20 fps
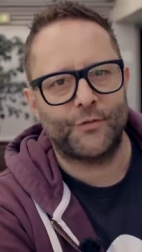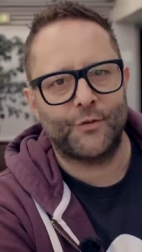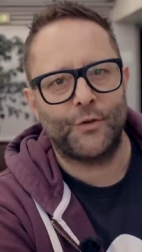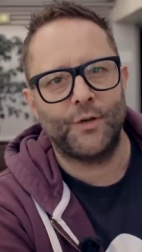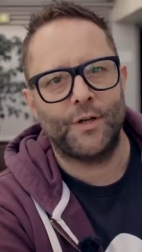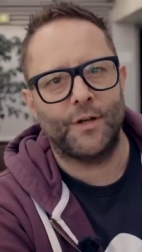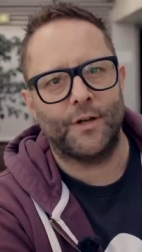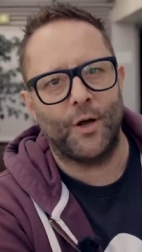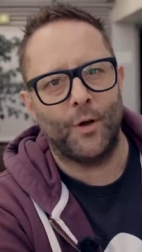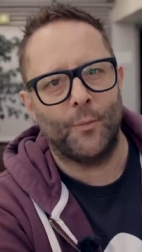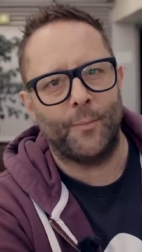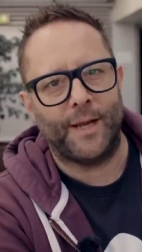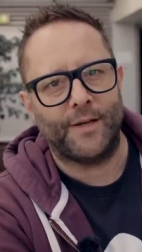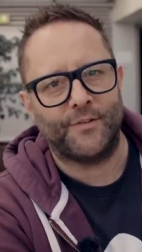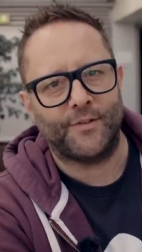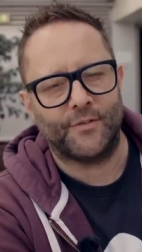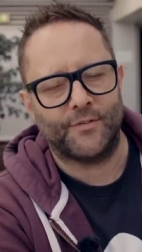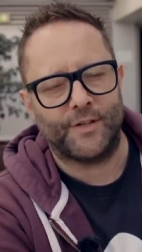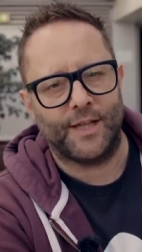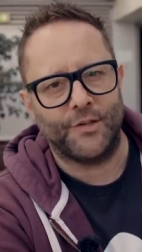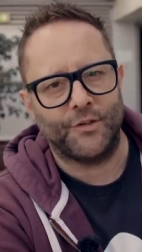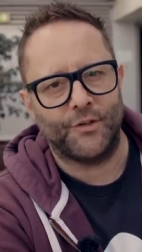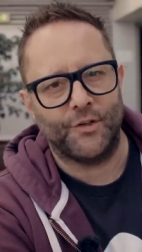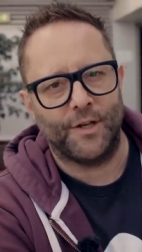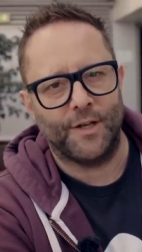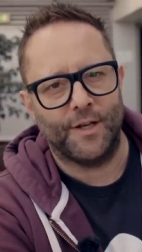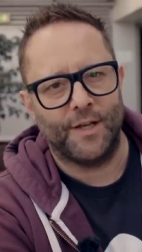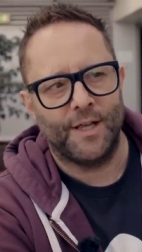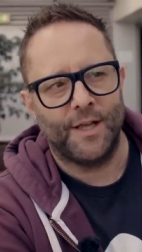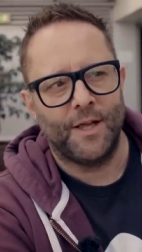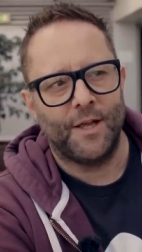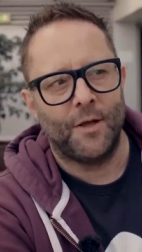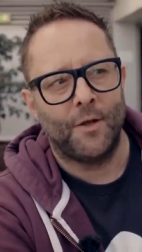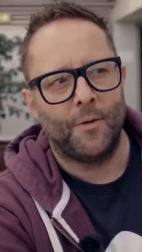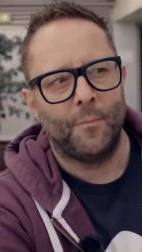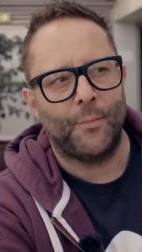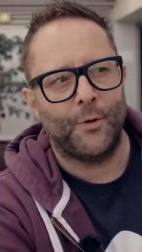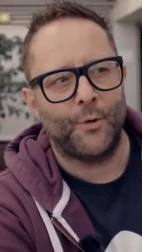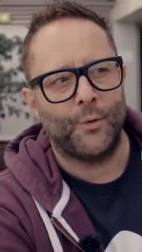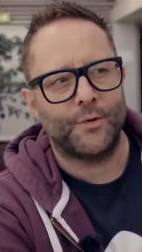as good a low bass extension,
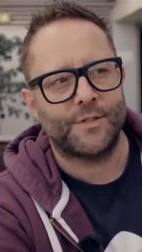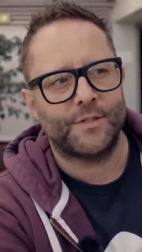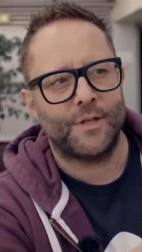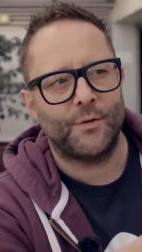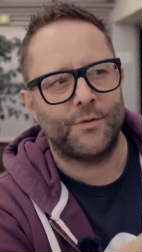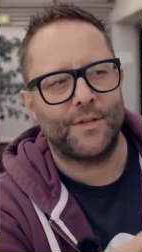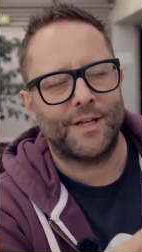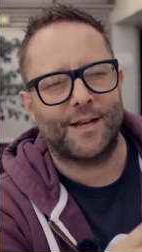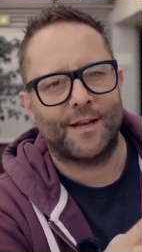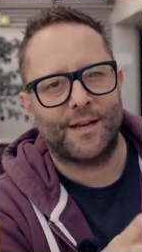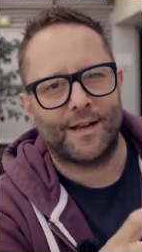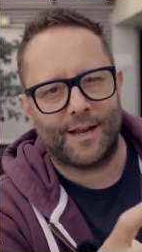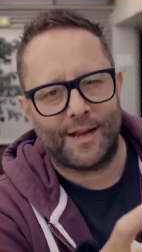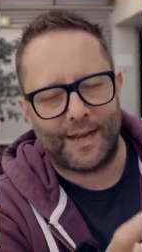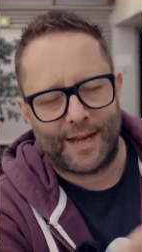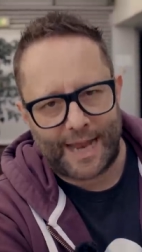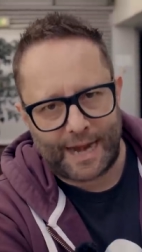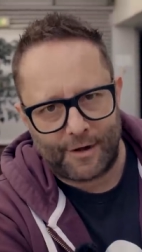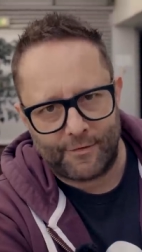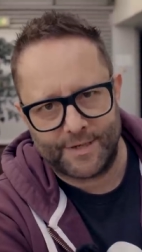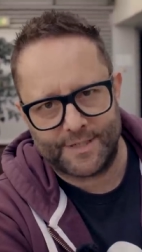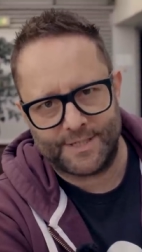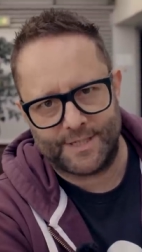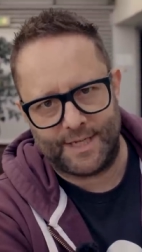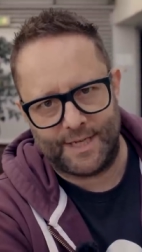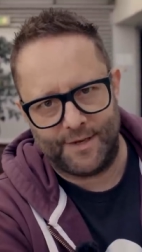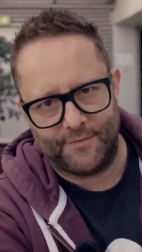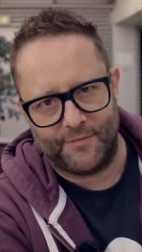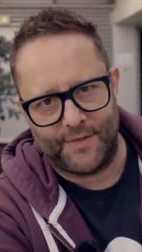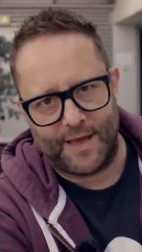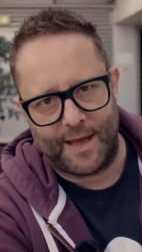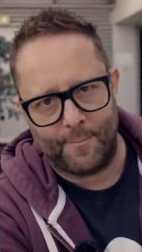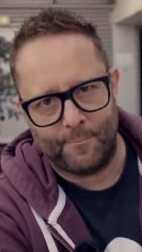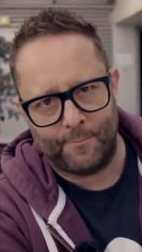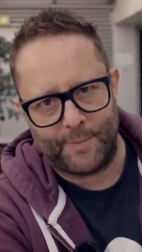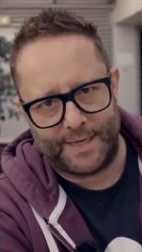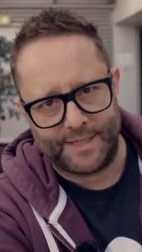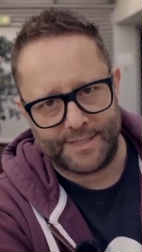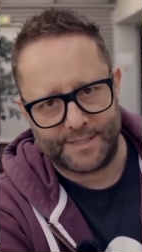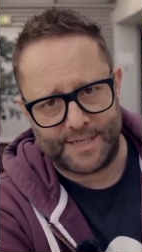but also the clarity of
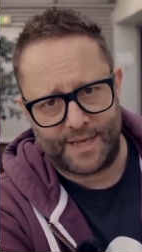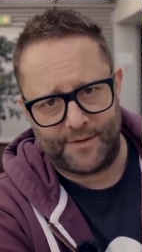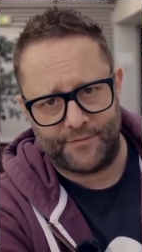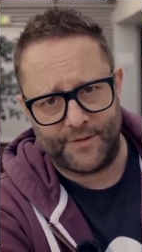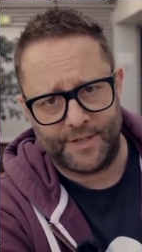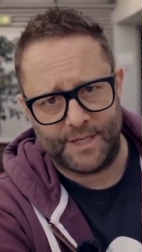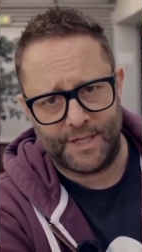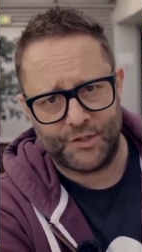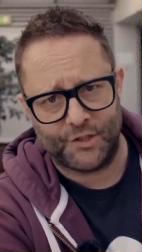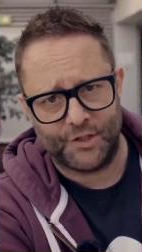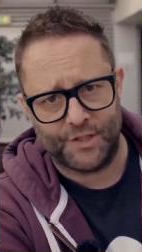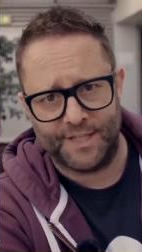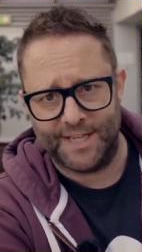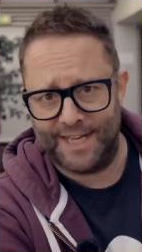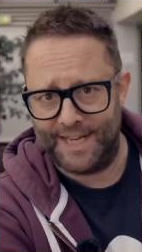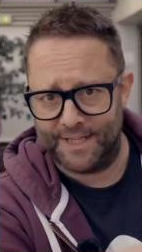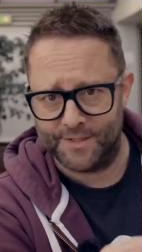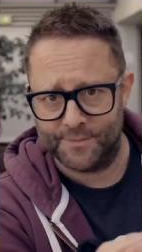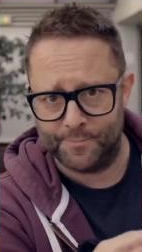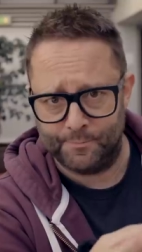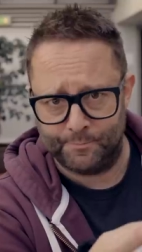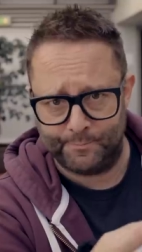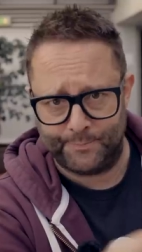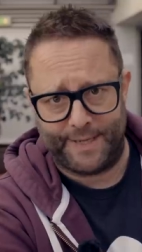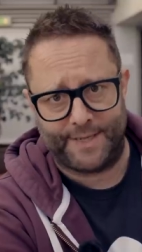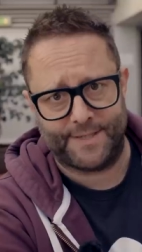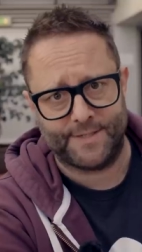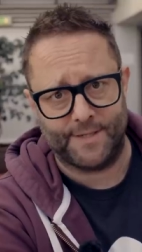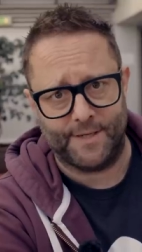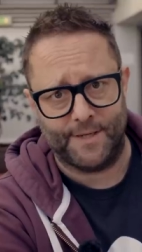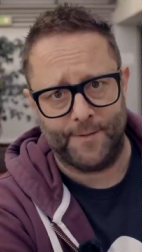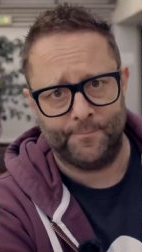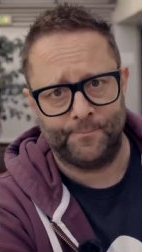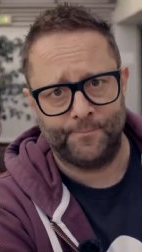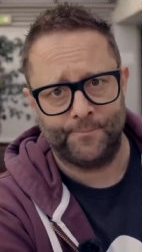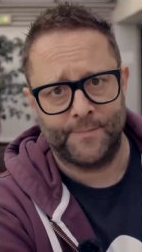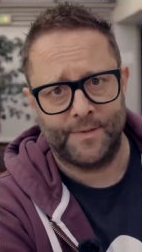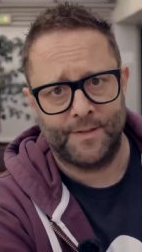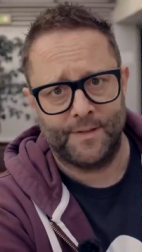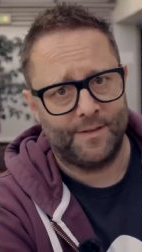that bass definition is better.
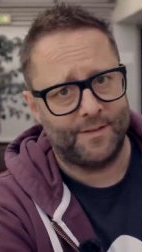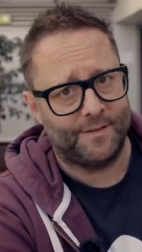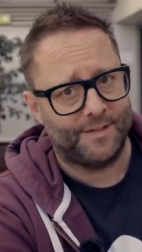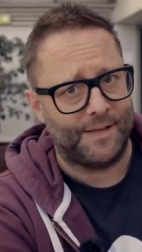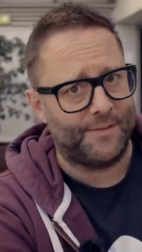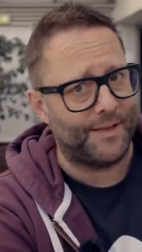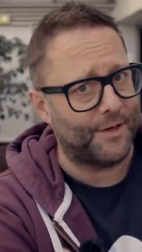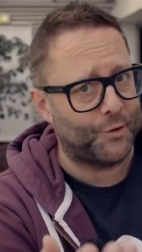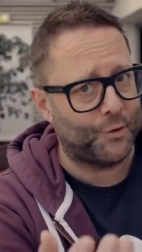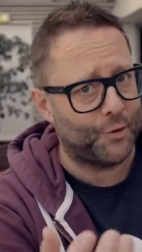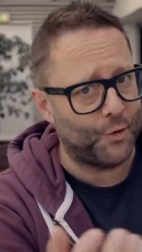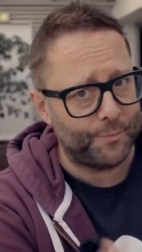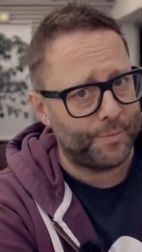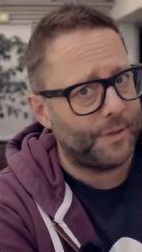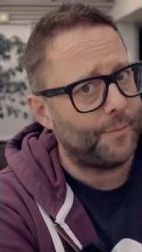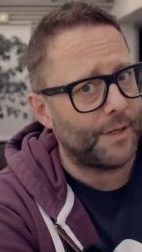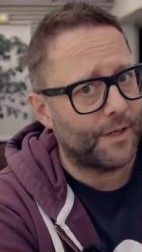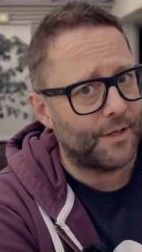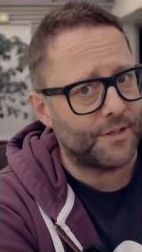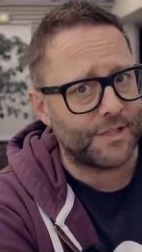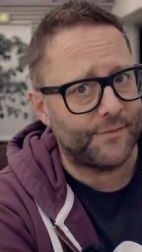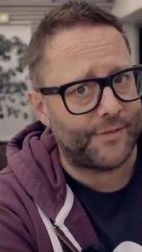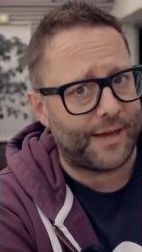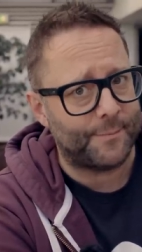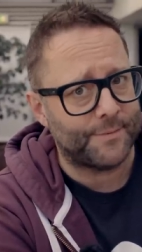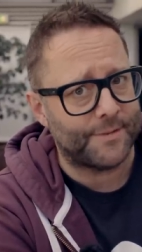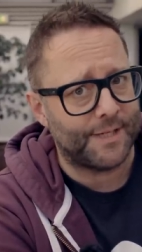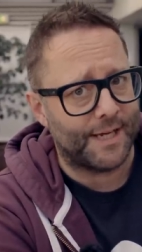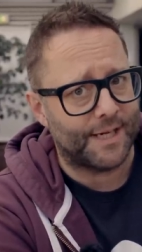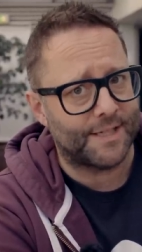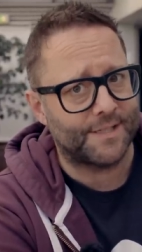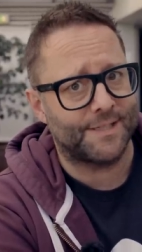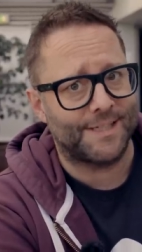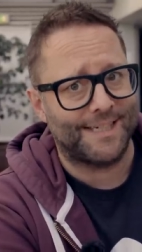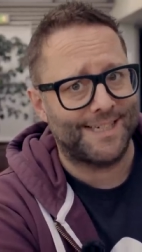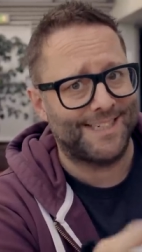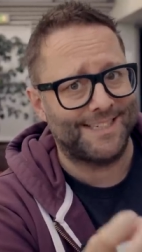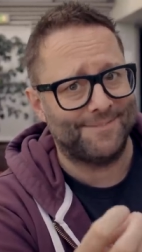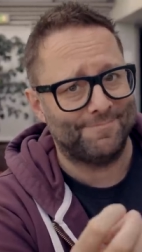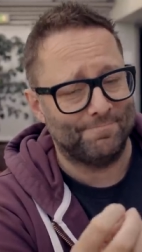Now that could be because of aptX,
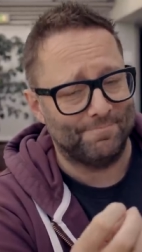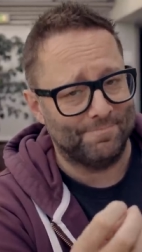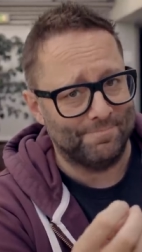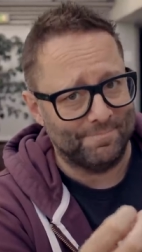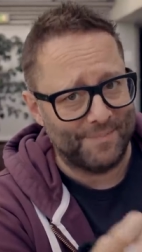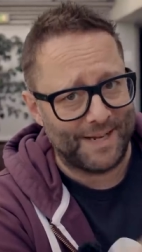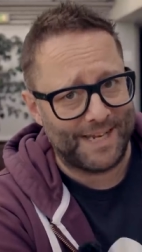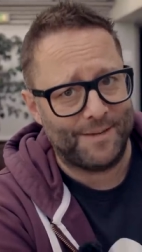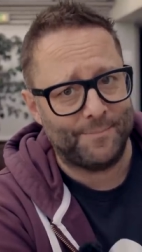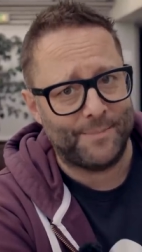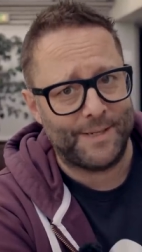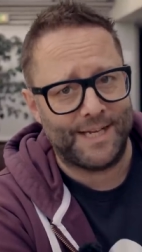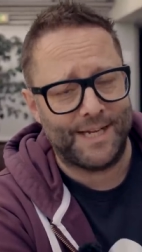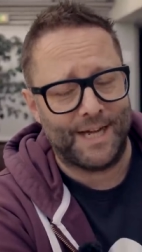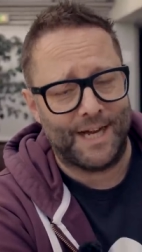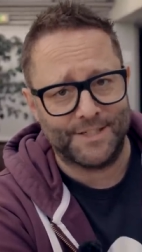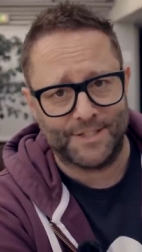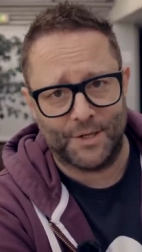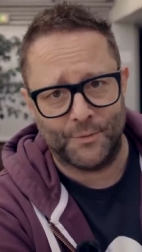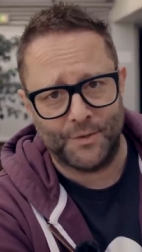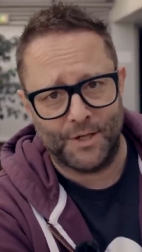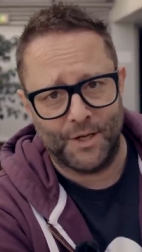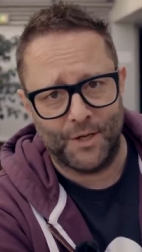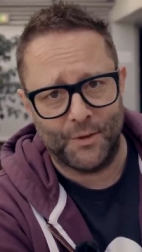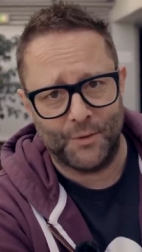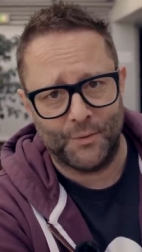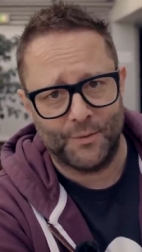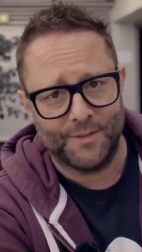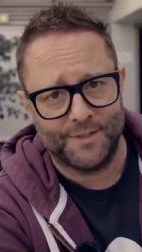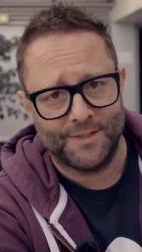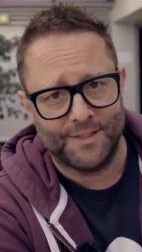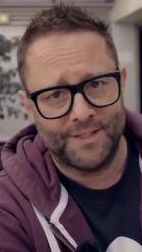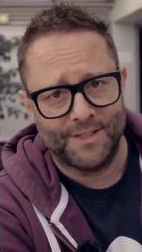maybe, I don't know,